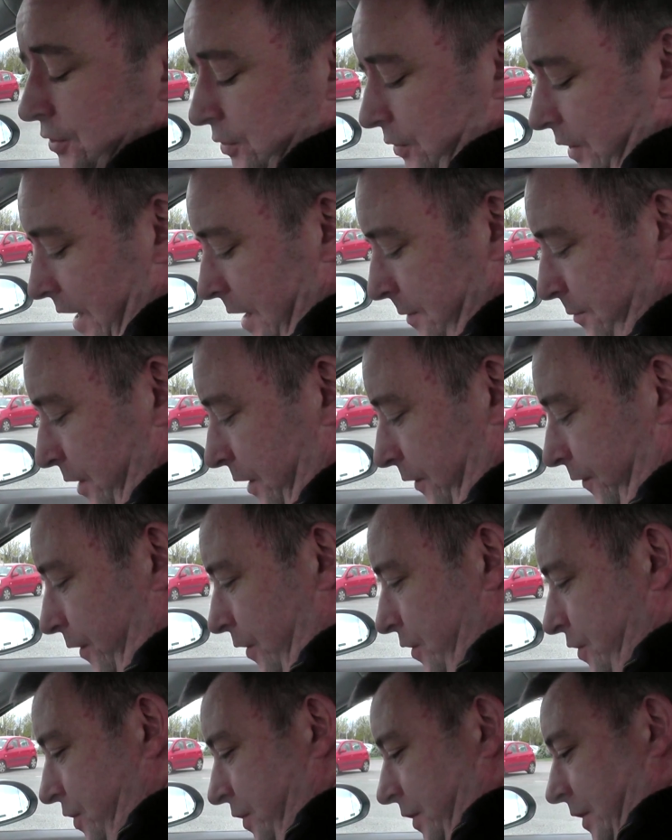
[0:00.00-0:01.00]
So handbrake
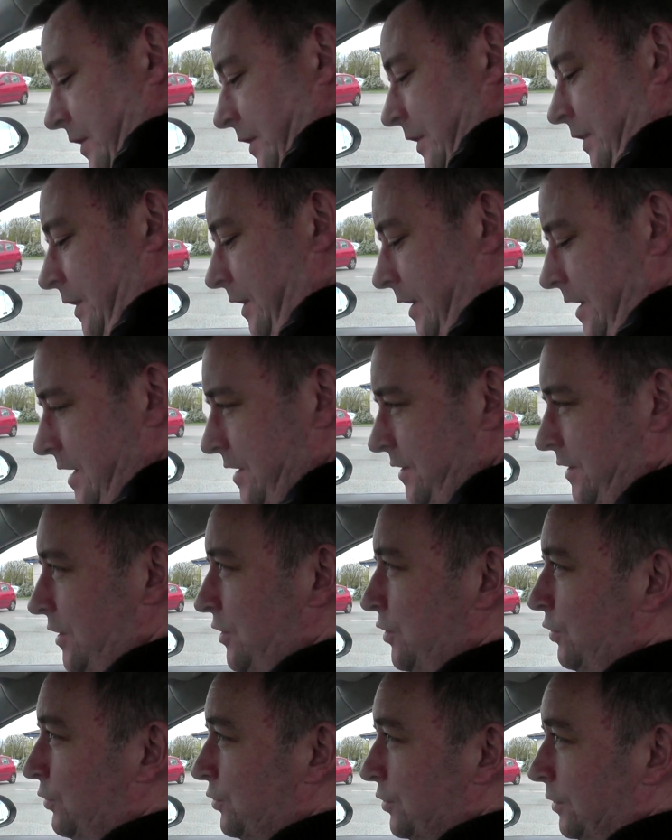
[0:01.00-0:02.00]
first and
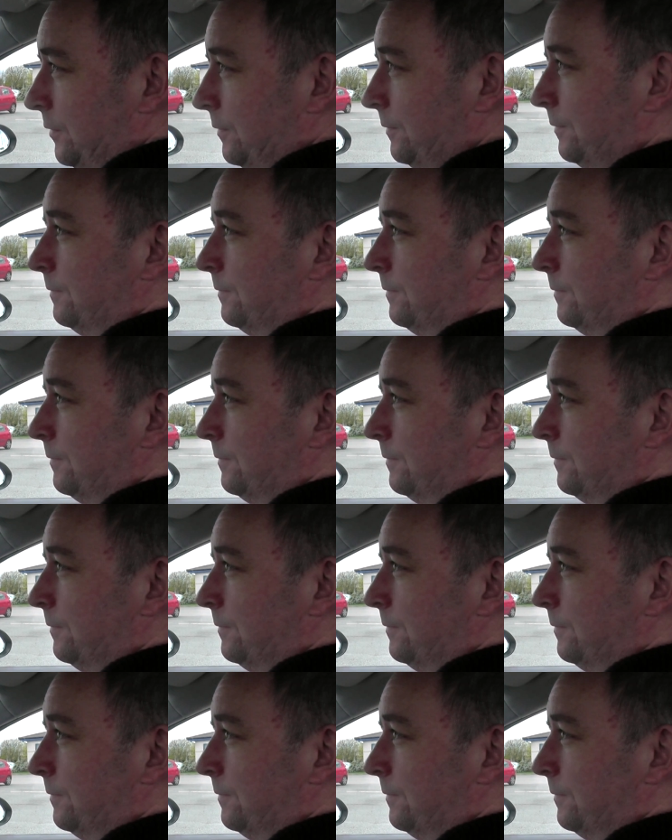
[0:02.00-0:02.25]
then neutral.